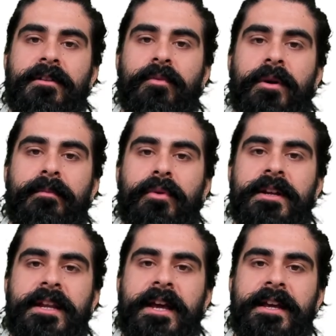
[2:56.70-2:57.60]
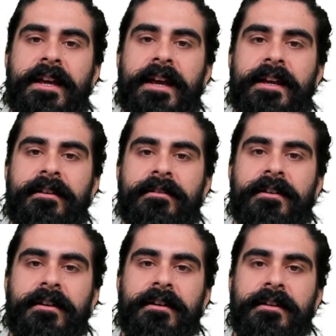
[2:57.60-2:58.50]
the 1.88
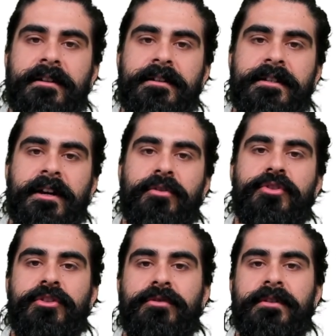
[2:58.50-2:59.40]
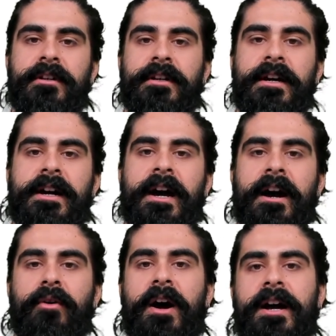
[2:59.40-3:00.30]
tells you
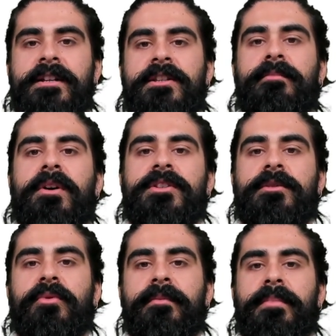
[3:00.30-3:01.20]
how high is the basketball